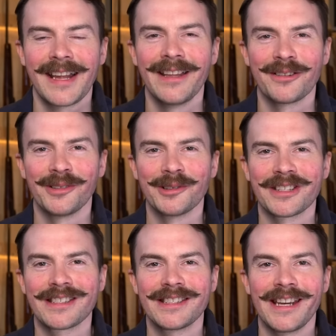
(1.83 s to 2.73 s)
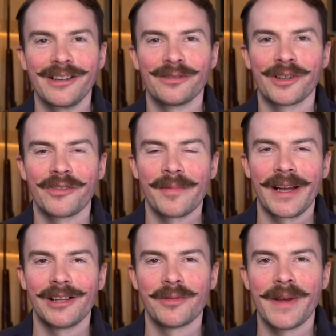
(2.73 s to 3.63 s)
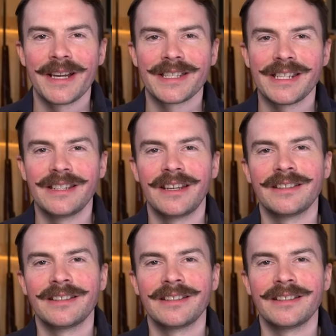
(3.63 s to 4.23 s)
Hey there, folks. This is Daniel Fritter from Caliber Magazine,